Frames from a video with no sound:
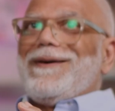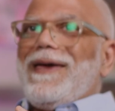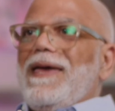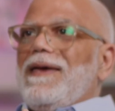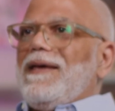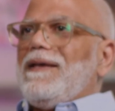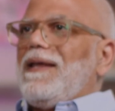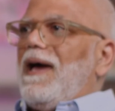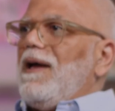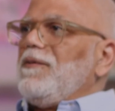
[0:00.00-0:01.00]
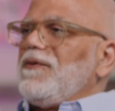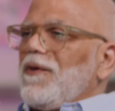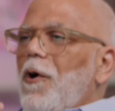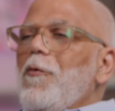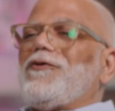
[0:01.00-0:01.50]
And I was
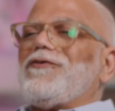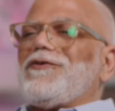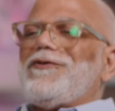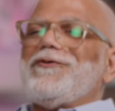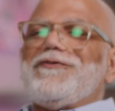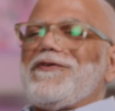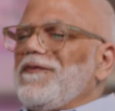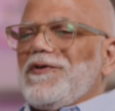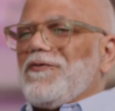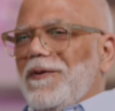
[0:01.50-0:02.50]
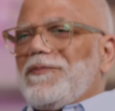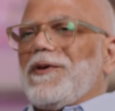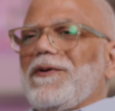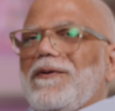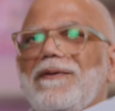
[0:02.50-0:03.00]
always accused of interrupting
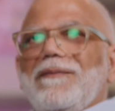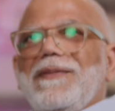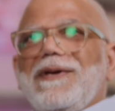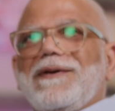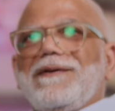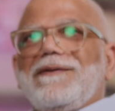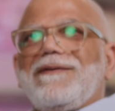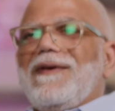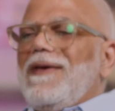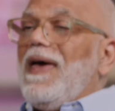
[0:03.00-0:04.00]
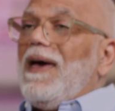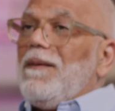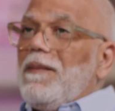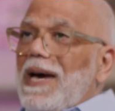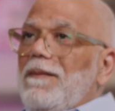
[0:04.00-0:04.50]
her because
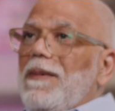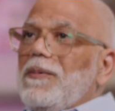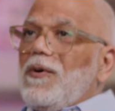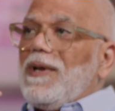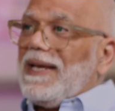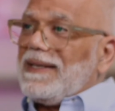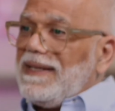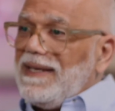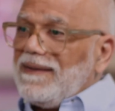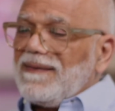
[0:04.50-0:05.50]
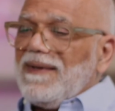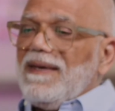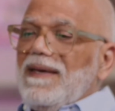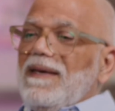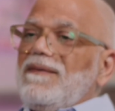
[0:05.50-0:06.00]
I'm going like this,
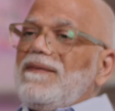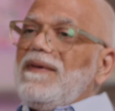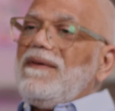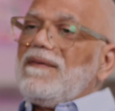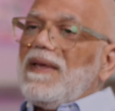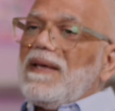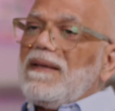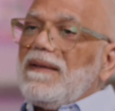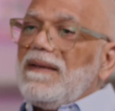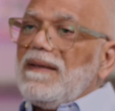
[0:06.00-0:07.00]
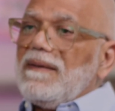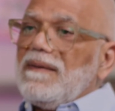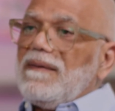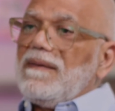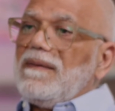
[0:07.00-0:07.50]
and she's like this.
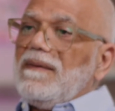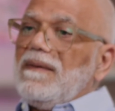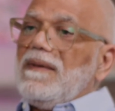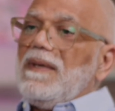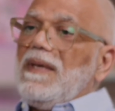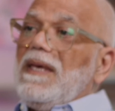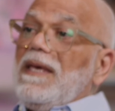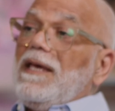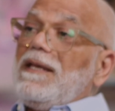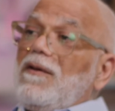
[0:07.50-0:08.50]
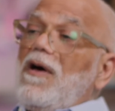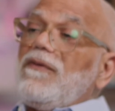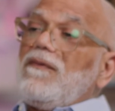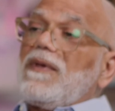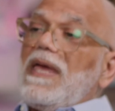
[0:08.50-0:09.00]
And that
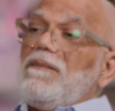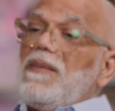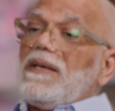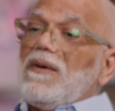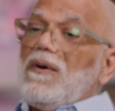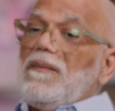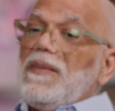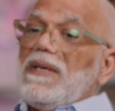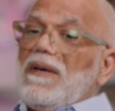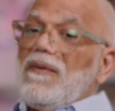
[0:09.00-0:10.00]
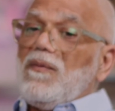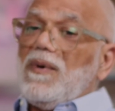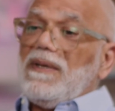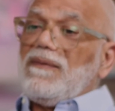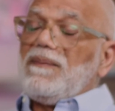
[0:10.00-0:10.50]
also came back to haunt me in other
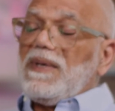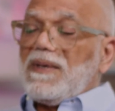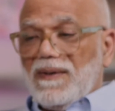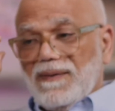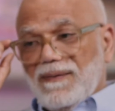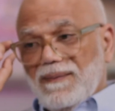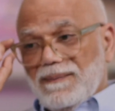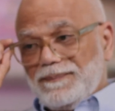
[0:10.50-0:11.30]
ways because